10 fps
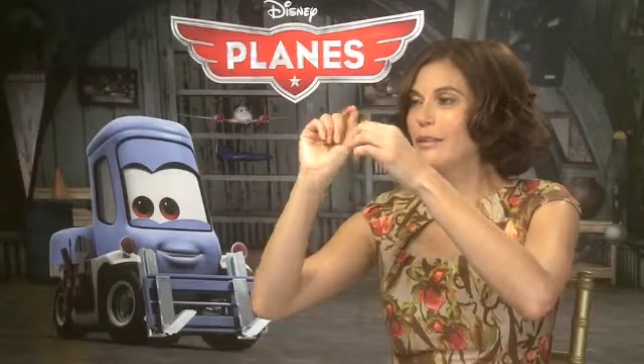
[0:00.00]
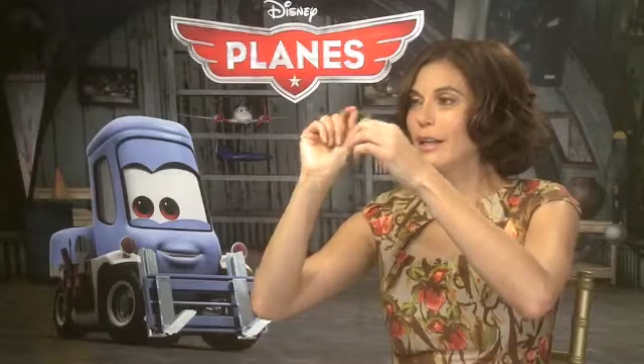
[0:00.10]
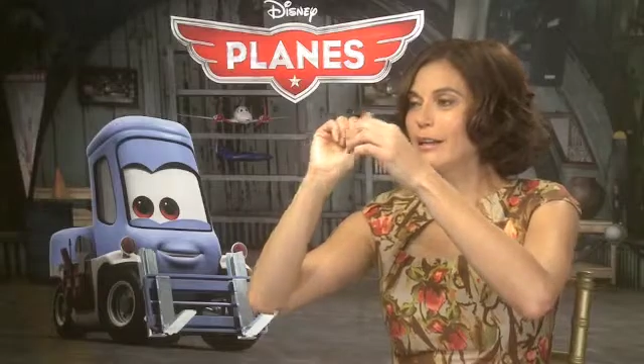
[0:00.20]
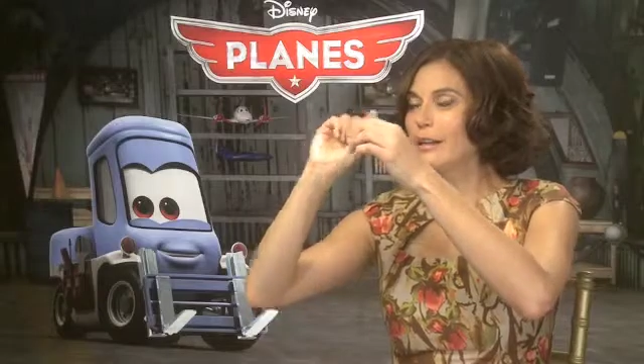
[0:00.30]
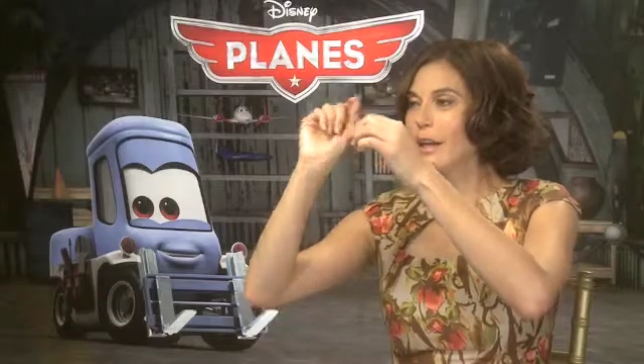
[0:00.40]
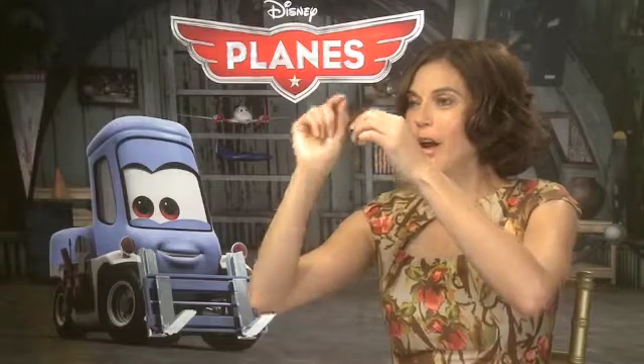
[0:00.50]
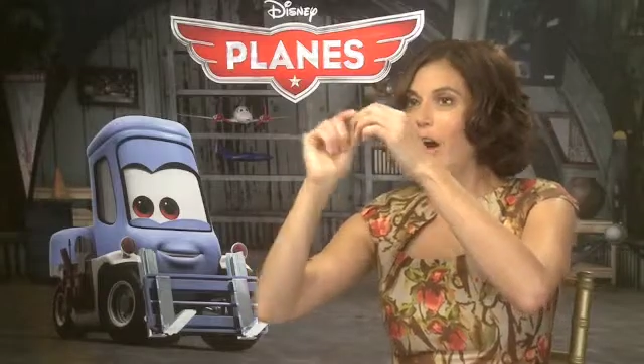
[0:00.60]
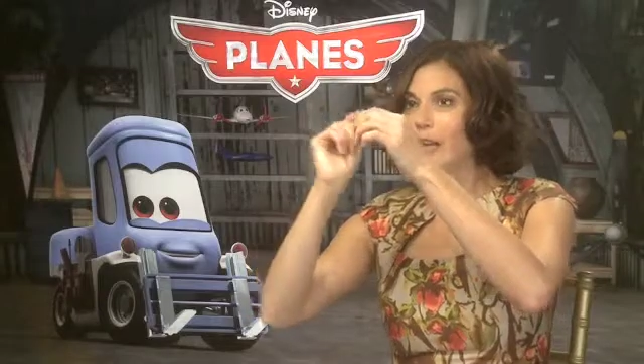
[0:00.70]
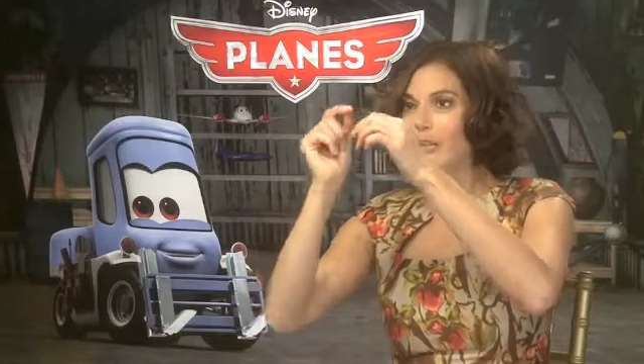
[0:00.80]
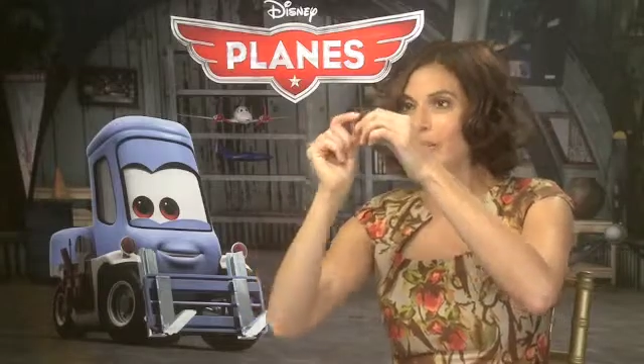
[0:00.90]
like
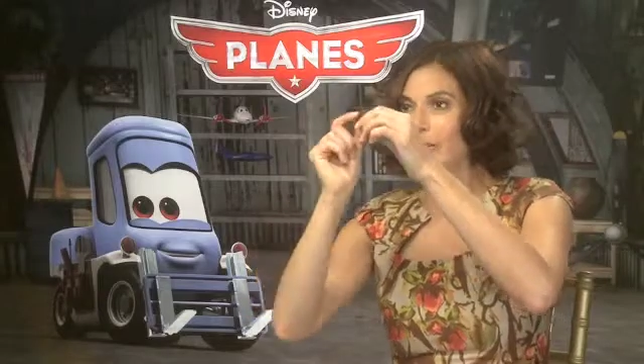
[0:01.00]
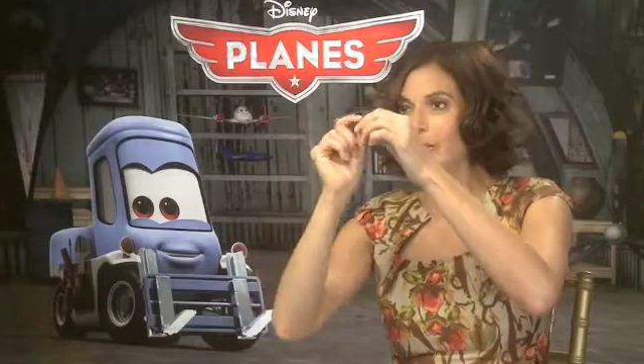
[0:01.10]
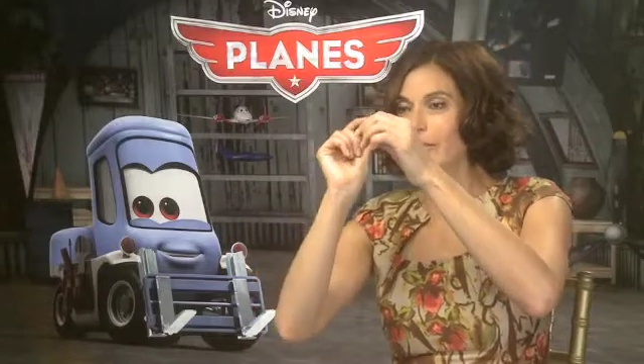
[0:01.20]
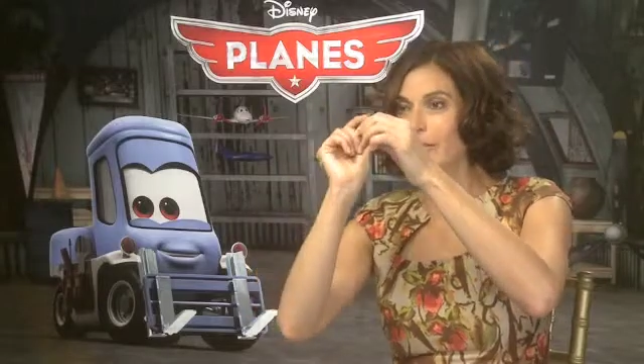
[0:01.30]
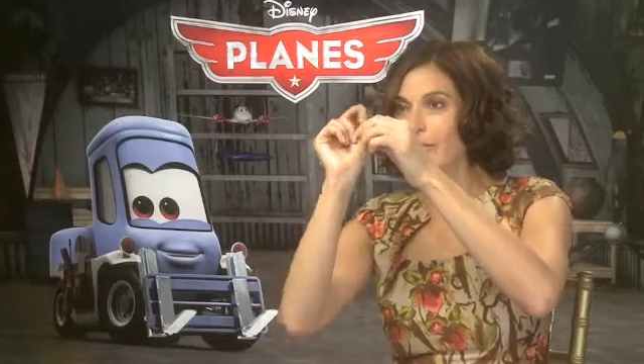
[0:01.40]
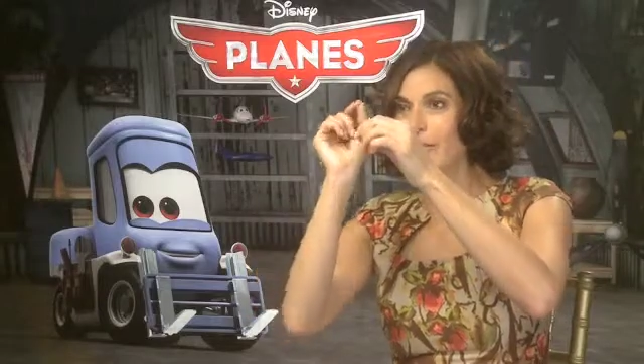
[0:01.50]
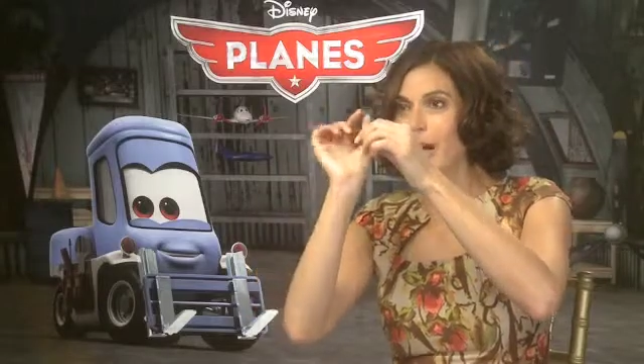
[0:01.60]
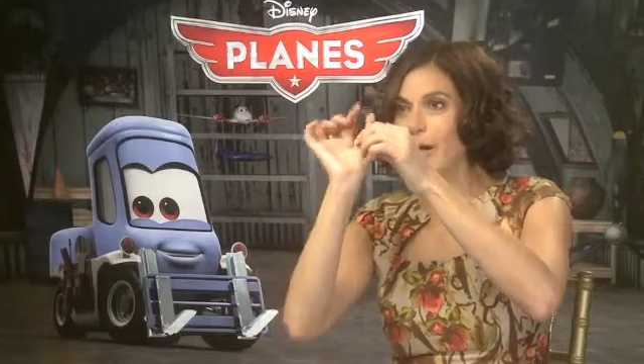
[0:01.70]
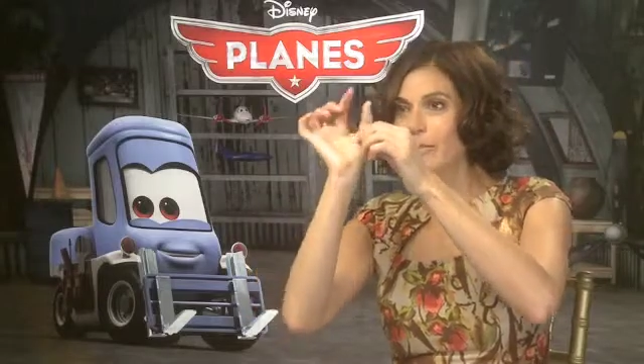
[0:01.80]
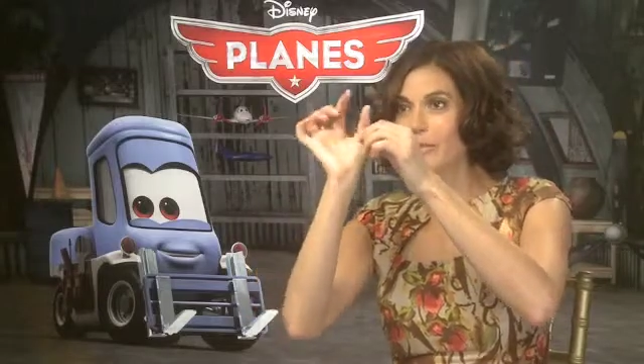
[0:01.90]
hot glued
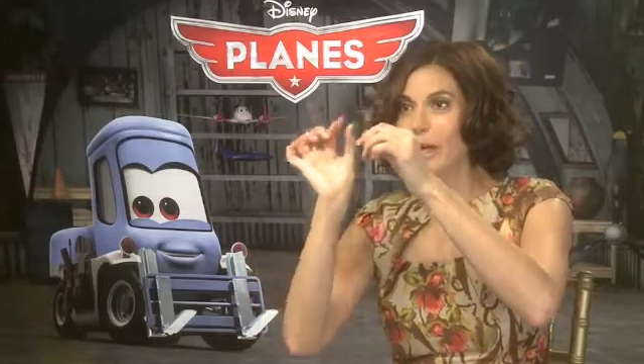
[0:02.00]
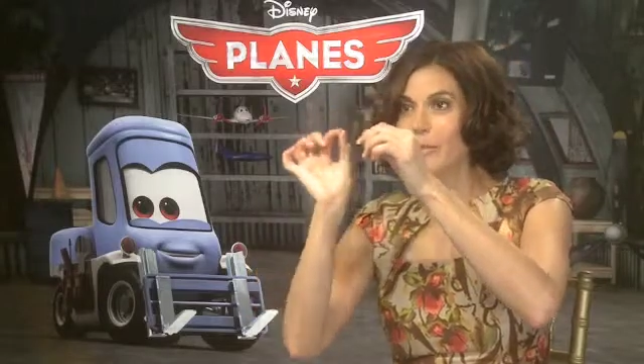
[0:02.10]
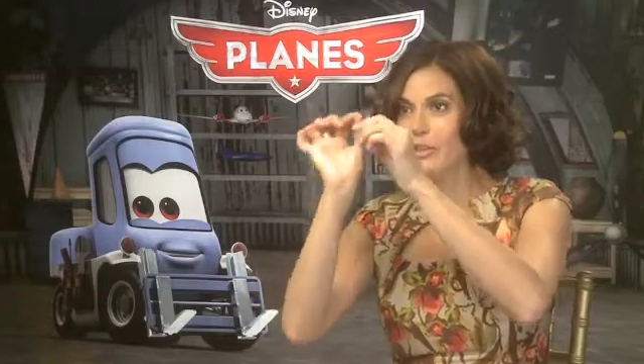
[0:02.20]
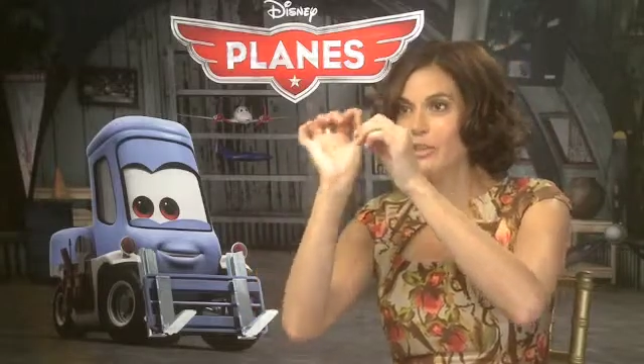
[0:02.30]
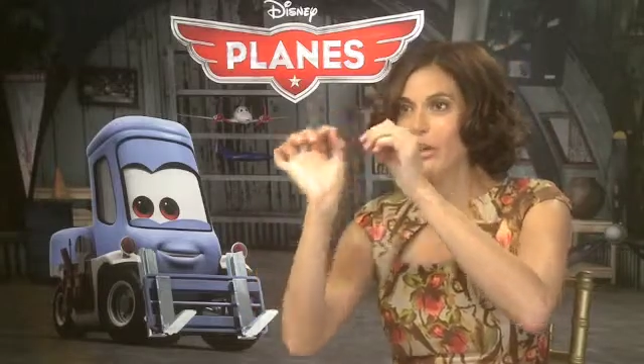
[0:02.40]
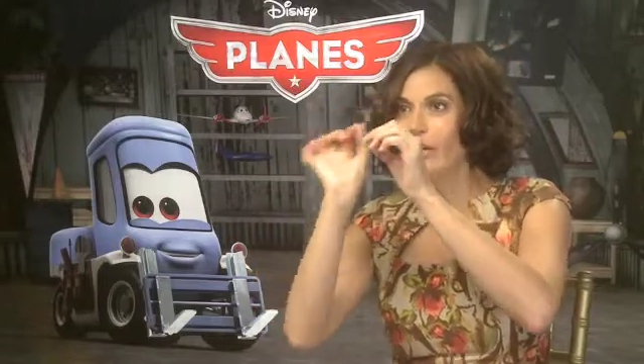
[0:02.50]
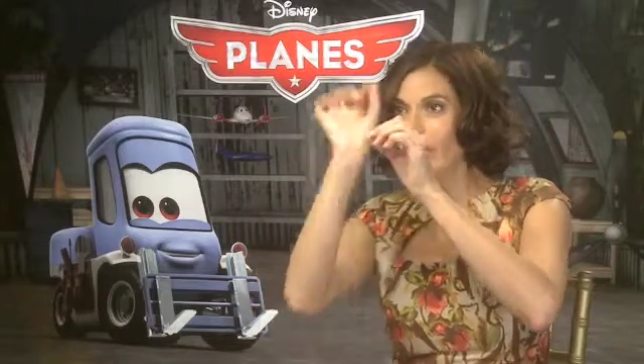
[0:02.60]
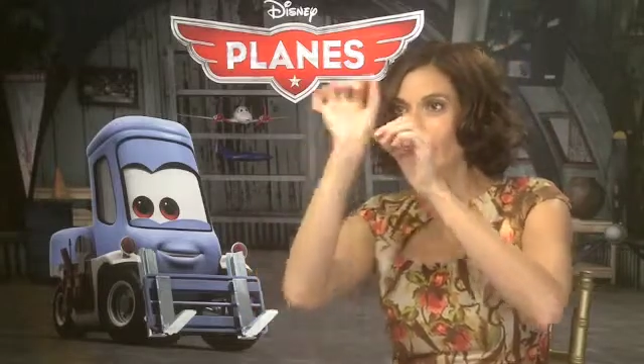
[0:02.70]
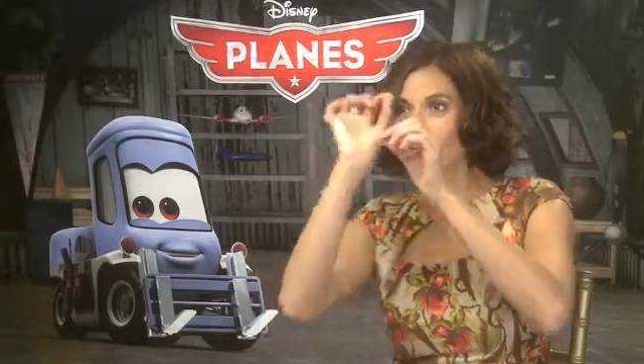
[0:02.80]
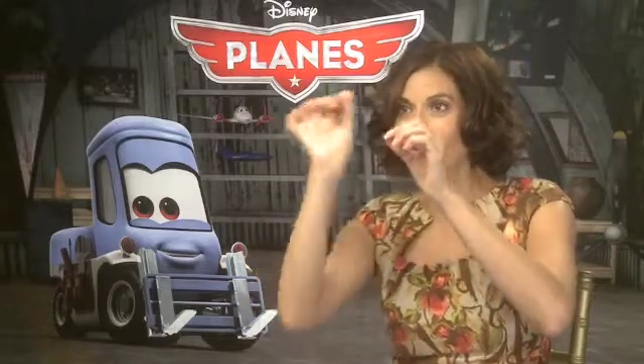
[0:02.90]
gummy
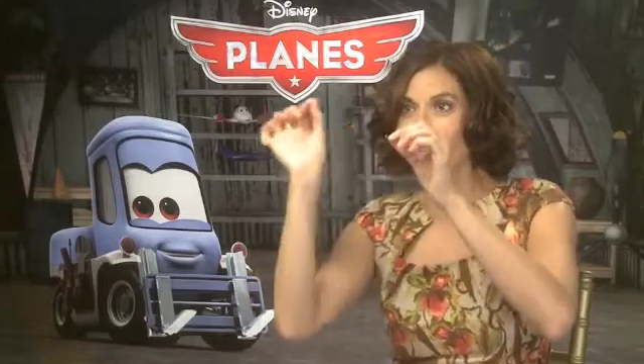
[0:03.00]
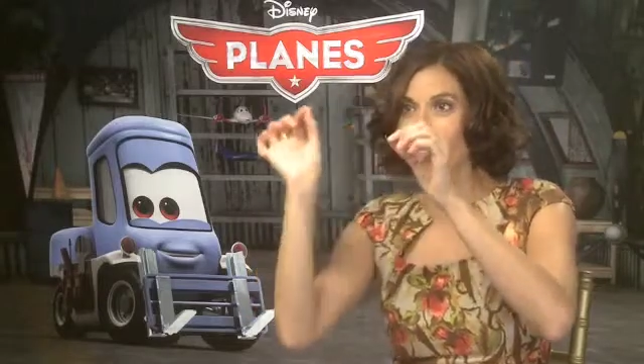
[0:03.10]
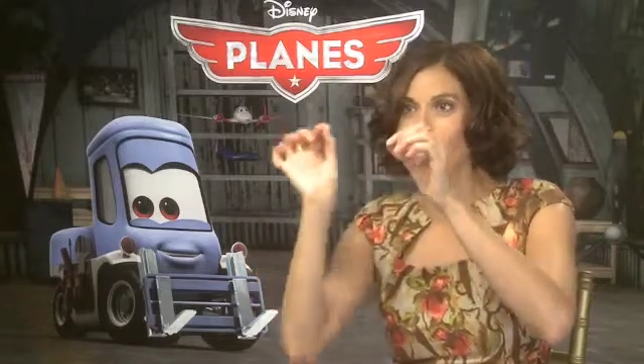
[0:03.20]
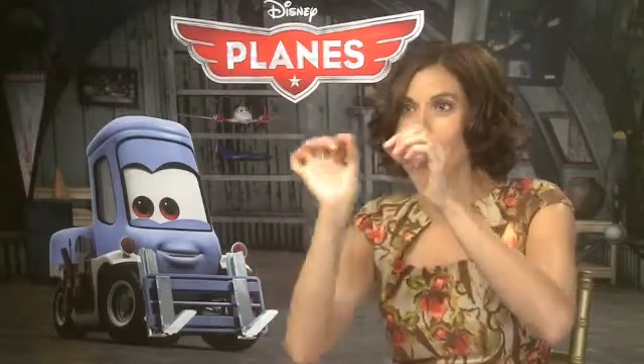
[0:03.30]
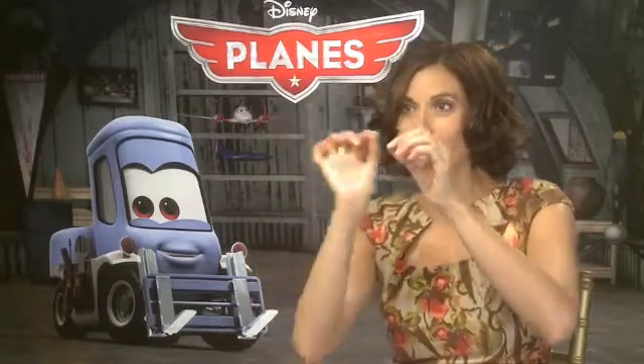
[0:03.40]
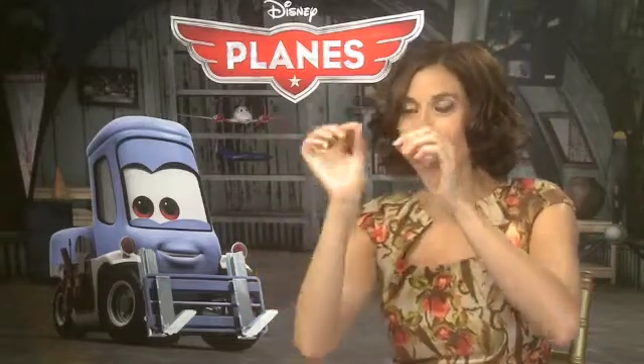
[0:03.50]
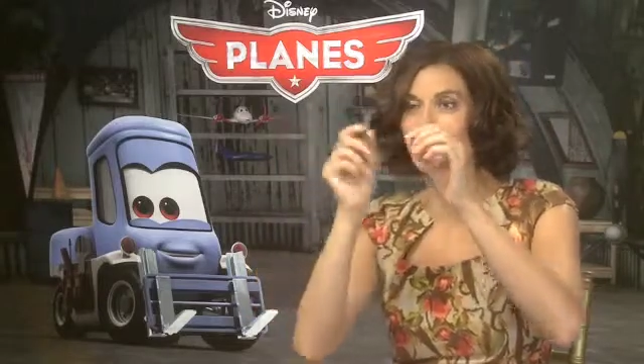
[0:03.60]
cherries all over them,